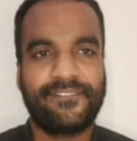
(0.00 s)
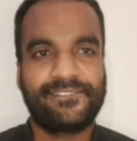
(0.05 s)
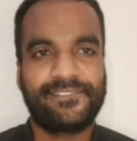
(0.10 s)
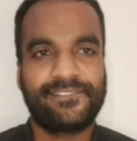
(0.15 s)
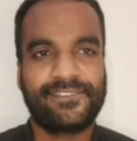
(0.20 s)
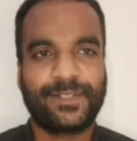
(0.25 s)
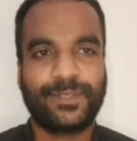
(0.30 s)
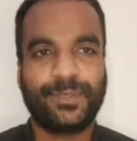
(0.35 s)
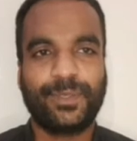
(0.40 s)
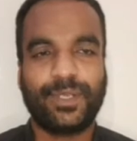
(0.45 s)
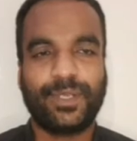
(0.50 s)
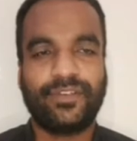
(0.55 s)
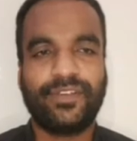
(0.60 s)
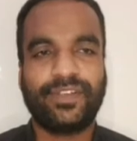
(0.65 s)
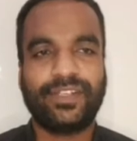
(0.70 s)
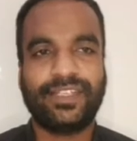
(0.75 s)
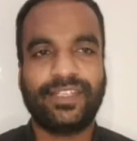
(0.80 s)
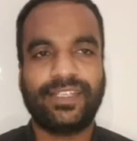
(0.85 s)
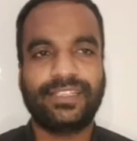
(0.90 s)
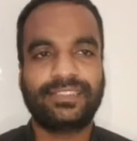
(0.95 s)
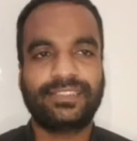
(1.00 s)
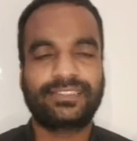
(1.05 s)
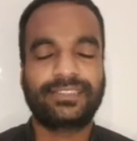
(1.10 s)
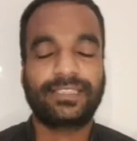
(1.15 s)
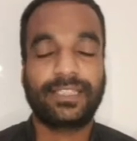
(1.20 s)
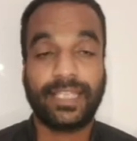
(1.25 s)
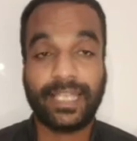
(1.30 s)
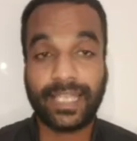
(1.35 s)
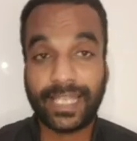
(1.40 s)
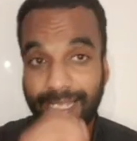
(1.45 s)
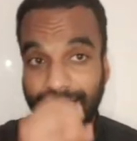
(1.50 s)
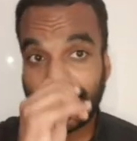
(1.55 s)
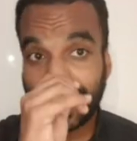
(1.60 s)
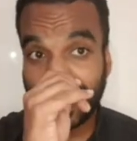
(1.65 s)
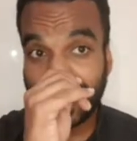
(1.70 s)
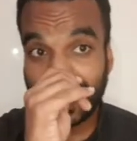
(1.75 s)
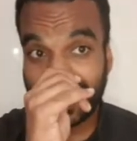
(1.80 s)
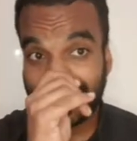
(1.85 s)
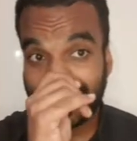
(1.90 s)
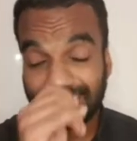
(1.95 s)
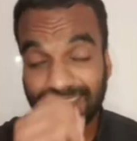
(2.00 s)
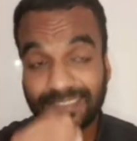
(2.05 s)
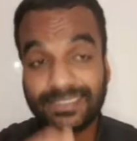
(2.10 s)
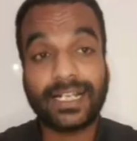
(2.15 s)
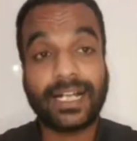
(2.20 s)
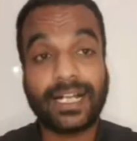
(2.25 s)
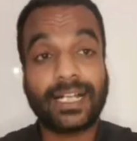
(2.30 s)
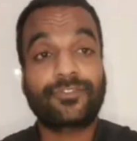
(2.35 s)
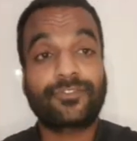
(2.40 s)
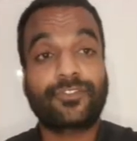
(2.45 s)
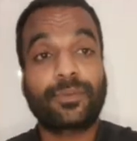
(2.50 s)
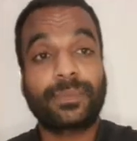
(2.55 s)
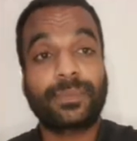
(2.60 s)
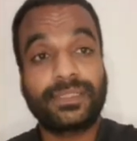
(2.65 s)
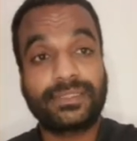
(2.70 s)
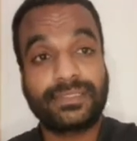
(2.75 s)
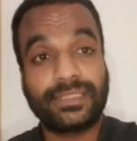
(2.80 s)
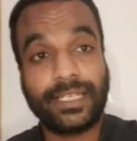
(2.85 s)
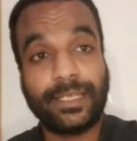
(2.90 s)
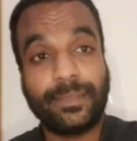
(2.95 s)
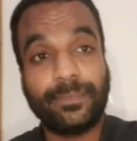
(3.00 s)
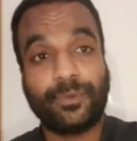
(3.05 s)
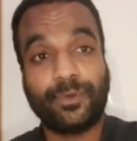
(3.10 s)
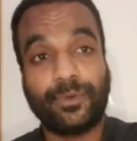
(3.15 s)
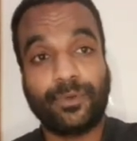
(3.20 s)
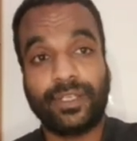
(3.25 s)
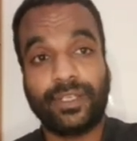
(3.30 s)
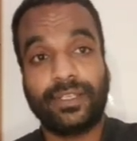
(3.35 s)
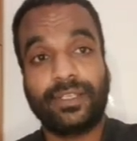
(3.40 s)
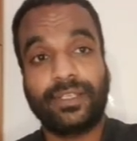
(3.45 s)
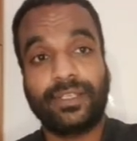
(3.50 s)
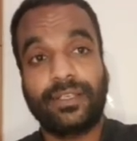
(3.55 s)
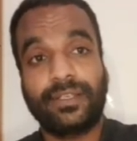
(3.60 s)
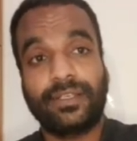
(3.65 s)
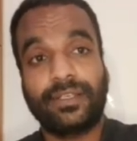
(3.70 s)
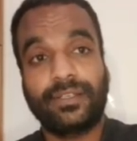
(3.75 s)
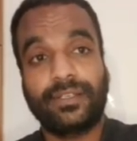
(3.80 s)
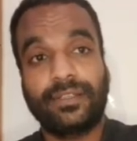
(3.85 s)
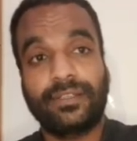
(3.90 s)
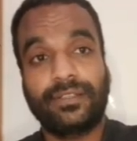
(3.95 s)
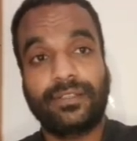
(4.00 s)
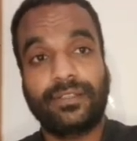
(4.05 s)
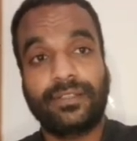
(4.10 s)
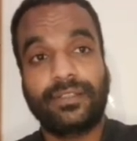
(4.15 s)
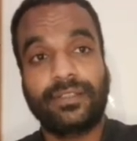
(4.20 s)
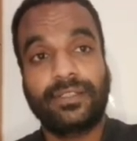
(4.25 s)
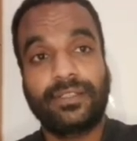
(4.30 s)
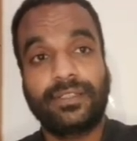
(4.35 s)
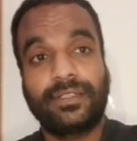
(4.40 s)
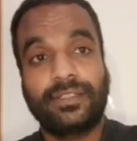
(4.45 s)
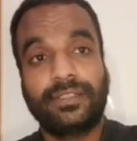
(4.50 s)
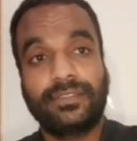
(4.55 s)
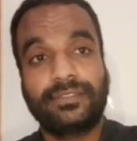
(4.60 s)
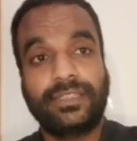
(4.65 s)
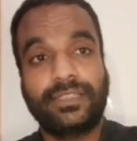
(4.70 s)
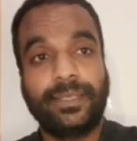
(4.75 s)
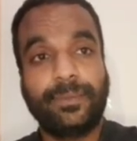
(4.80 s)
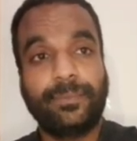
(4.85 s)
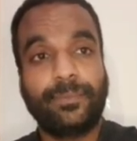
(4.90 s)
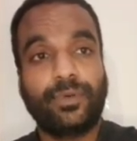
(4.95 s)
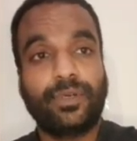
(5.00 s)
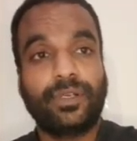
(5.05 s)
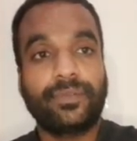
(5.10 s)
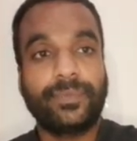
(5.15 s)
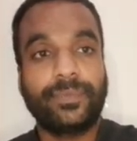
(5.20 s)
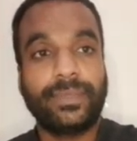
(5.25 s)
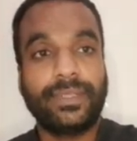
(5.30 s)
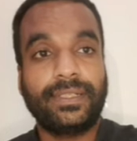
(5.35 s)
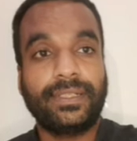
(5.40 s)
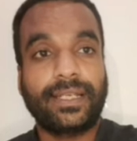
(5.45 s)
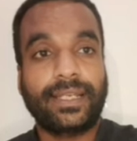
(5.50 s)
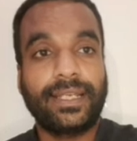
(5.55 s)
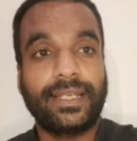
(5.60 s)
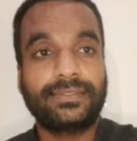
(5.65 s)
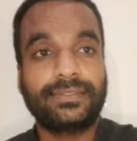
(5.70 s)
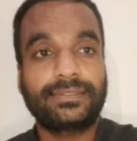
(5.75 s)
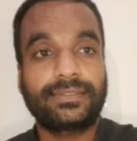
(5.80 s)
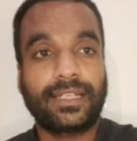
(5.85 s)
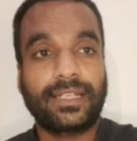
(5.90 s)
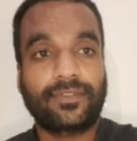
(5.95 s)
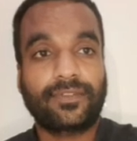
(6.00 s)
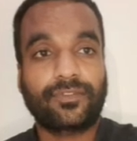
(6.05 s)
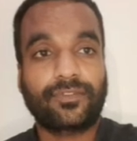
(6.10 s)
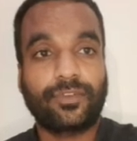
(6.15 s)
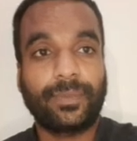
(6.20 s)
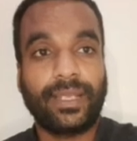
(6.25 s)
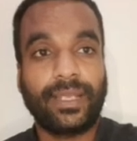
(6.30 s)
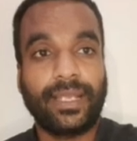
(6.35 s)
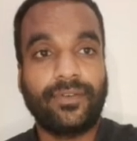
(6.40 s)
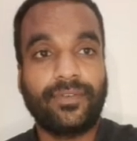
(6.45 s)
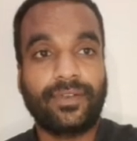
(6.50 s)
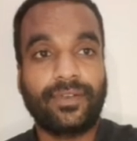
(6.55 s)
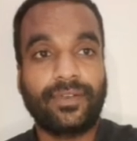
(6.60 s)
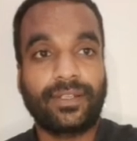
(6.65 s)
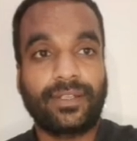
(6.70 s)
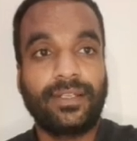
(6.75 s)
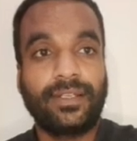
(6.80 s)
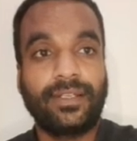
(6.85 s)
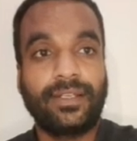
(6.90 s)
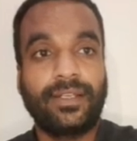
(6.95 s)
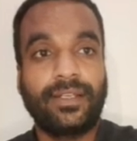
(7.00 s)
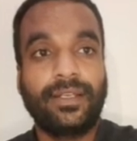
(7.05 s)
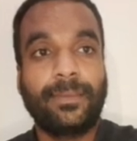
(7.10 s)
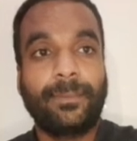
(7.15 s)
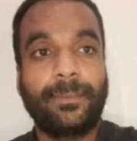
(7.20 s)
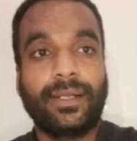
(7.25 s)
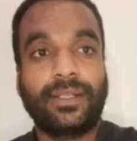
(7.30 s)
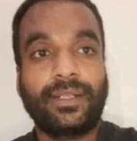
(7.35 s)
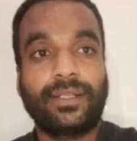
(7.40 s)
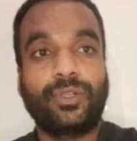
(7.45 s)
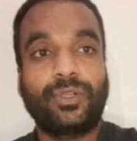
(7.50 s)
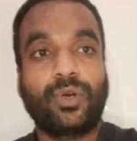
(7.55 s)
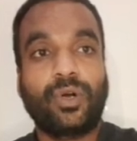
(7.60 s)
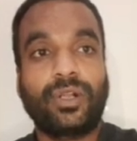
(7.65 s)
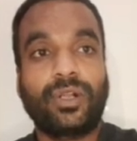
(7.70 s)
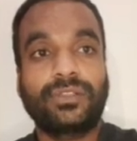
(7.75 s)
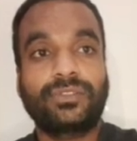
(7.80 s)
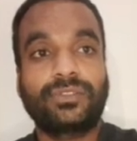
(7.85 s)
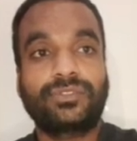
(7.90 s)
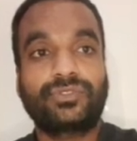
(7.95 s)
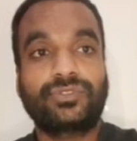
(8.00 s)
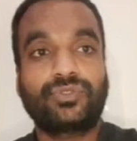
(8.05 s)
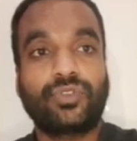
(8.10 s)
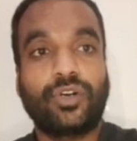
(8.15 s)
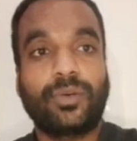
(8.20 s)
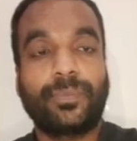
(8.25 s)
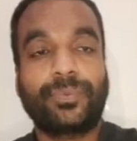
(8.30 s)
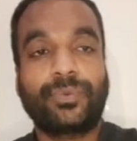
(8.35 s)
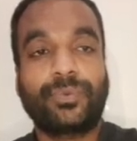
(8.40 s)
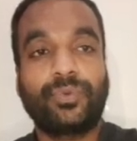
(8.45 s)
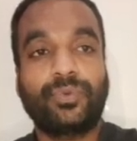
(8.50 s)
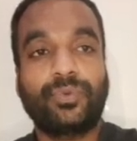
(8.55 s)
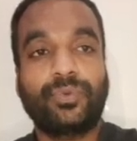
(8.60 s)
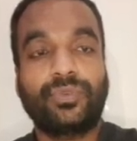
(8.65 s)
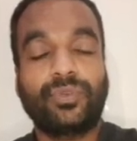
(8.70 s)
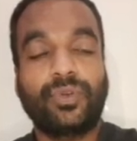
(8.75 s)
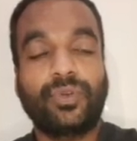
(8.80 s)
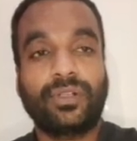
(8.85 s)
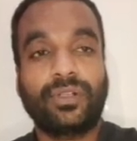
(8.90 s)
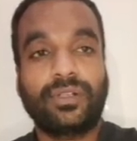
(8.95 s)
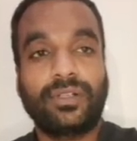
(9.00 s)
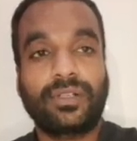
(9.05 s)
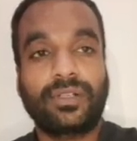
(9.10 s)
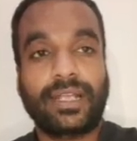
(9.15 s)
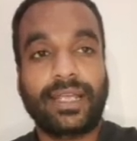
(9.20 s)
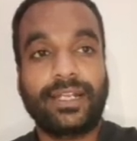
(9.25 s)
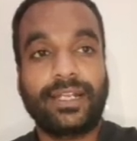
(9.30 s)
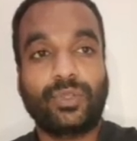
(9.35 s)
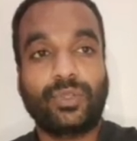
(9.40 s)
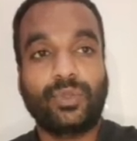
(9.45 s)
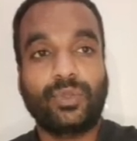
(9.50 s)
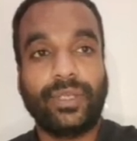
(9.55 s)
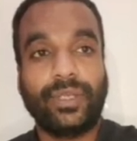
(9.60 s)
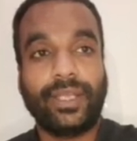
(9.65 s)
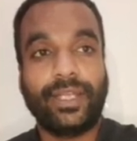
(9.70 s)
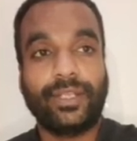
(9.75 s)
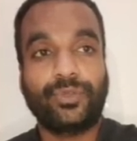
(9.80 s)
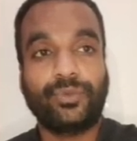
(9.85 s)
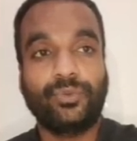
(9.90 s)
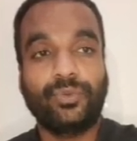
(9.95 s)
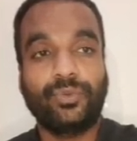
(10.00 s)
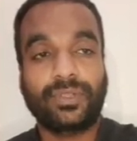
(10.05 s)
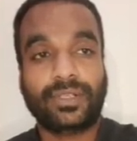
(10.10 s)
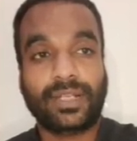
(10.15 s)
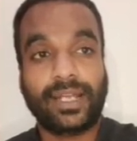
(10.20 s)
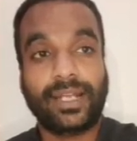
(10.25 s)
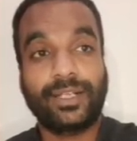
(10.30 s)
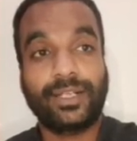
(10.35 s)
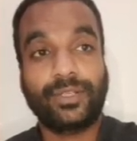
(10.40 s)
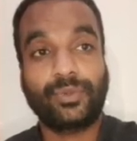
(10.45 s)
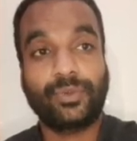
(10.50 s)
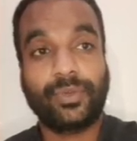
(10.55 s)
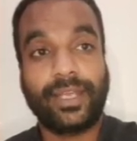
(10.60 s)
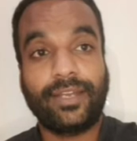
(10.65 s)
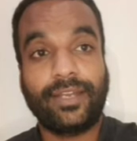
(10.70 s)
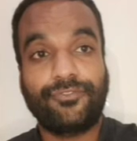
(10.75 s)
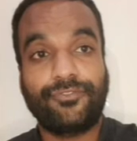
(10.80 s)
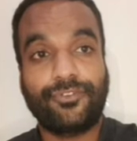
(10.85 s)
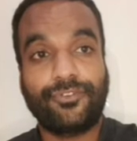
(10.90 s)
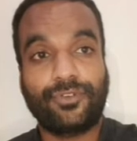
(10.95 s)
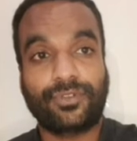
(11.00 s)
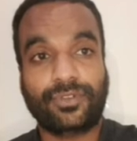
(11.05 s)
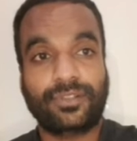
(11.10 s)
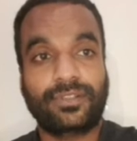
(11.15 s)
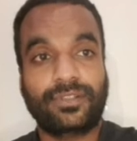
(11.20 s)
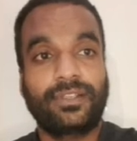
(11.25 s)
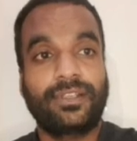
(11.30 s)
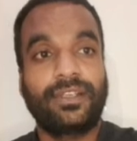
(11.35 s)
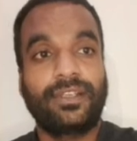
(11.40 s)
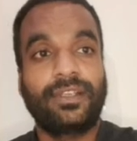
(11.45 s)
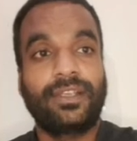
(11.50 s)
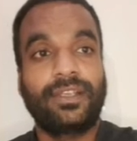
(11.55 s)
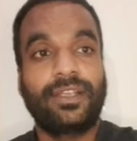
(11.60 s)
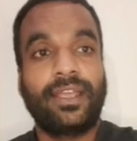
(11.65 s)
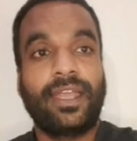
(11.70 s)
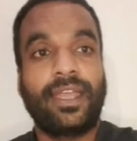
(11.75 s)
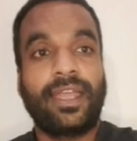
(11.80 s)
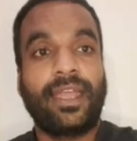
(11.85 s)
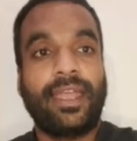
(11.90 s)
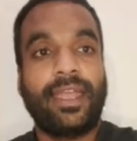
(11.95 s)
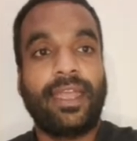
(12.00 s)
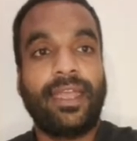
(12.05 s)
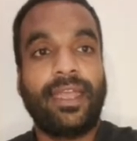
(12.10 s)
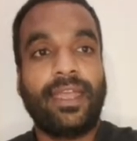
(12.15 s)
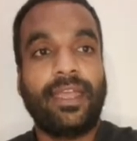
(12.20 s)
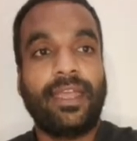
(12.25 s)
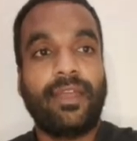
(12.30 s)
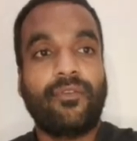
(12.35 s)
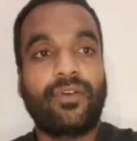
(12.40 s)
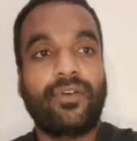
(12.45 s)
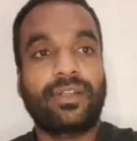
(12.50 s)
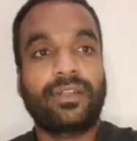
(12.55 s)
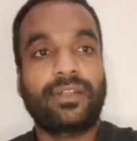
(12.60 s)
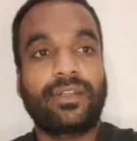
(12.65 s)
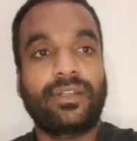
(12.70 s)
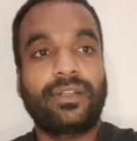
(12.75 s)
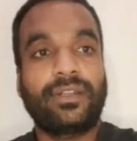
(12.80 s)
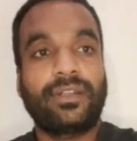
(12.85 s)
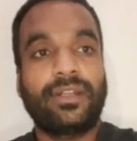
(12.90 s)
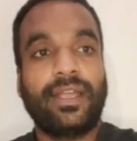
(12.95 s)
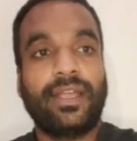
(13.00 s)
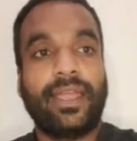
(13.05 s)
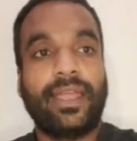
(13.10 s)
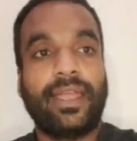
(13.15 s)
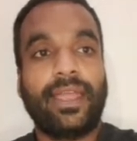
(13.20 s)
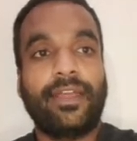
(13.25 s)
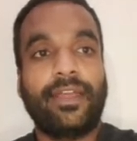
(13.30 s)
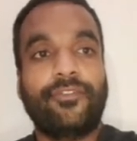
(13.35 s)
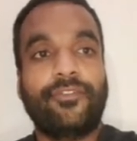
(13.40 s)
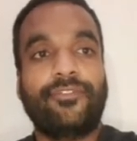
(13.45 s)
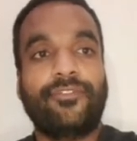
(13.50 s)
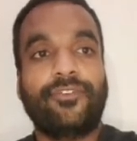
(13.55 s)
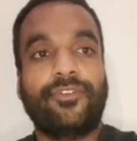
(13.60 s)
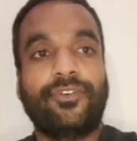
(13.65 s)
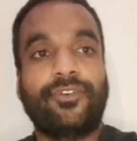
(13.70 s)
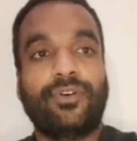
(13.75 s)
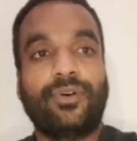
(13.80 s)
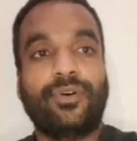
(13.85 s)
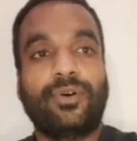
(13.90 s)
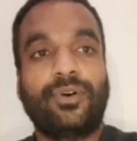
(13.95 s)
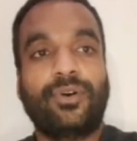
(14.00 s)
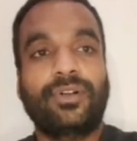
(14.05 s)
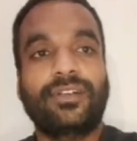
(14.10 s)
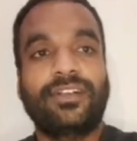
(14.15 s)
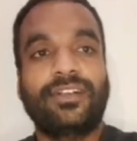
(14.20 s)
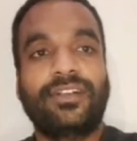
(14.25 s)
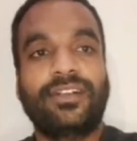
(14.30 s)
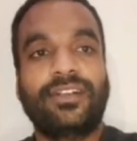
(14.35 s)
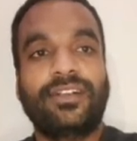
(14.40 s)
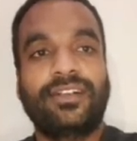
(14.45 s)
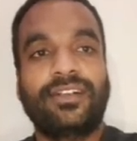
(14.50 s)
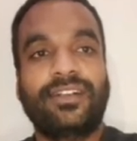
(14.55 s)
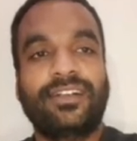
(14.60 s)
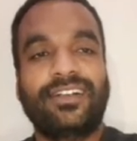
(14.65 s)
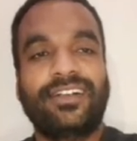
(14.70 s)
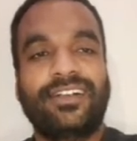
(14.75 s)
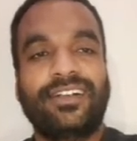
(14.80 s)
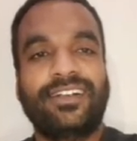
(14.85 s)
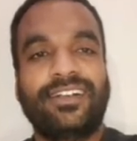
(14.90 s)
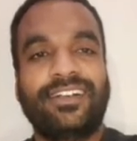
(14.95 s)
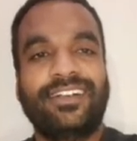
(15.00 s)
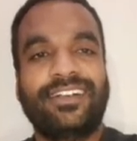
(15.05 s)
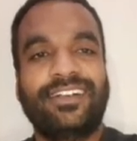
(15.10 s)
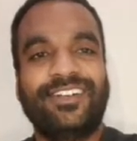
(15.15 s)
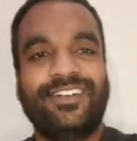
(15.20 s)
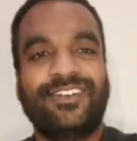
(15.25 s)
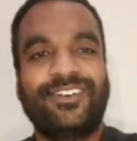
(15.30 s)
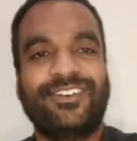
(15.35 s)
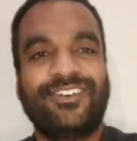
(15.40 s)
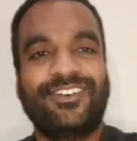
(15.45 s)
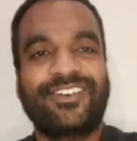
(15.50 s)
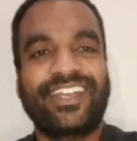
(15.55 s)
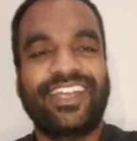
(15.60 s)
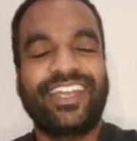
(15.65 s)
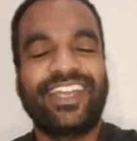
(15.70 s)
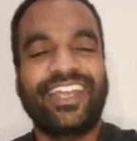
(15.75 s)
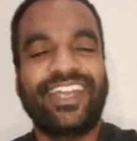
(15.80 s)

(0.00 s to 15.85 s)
Do you have any guess? Again, start from the same point. Same point means again start from A1. But don't write to A2, write to A4. A1, A4. Okay,